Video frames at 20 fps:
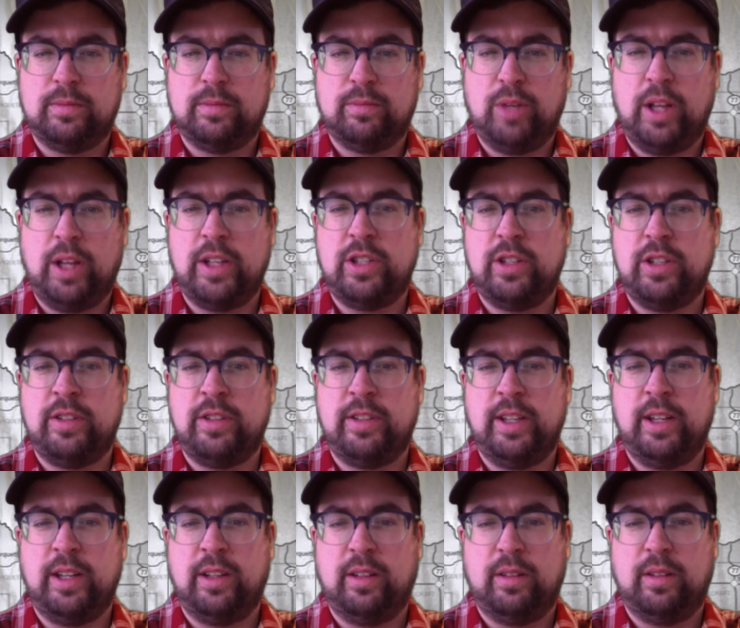Oh, should
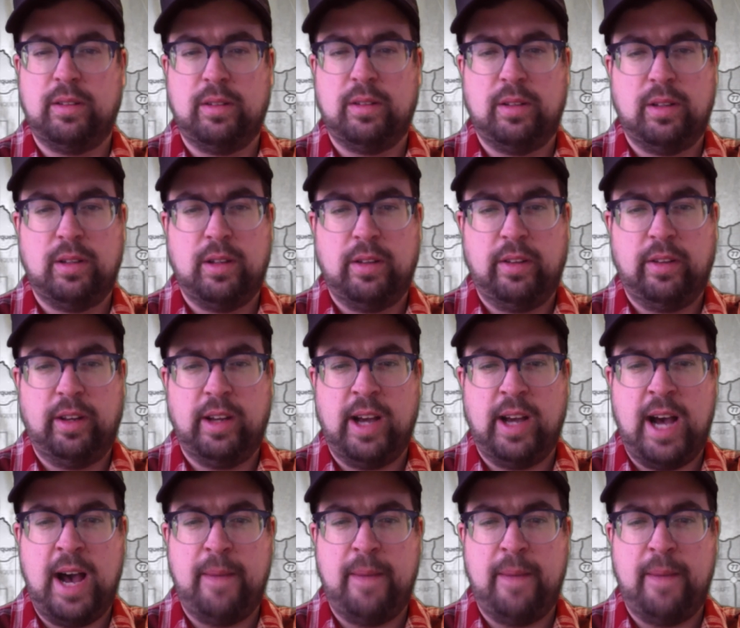send a Send